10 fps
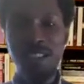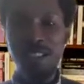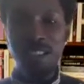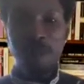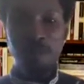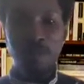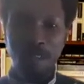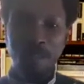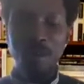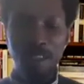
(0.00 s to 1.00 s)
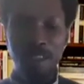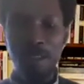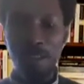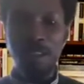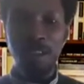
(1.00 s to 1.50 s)
appropriately. They
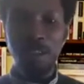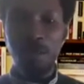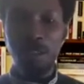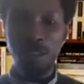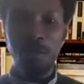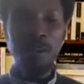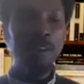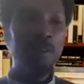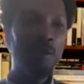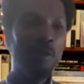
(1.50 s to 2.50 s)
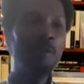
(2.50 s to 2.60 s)
know what they know. So